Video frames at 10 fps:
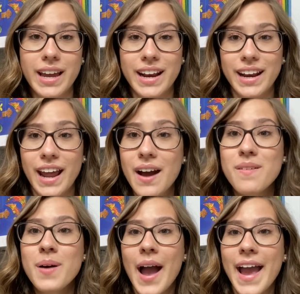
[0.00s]
and
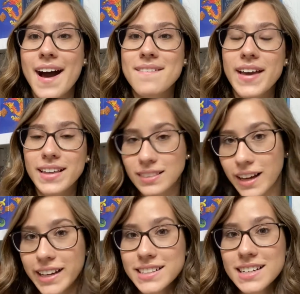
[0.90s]
now I have a
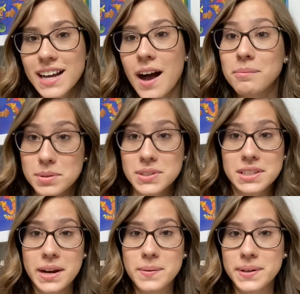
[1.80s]
lot of books that
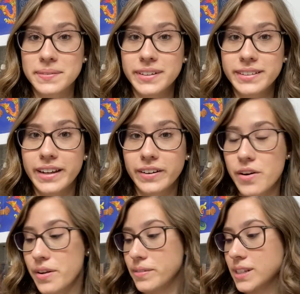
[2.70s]
I want to read that are
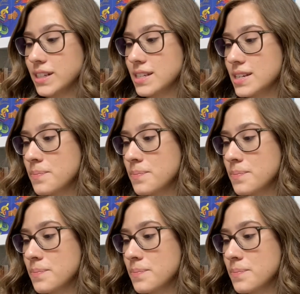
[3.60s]
already released.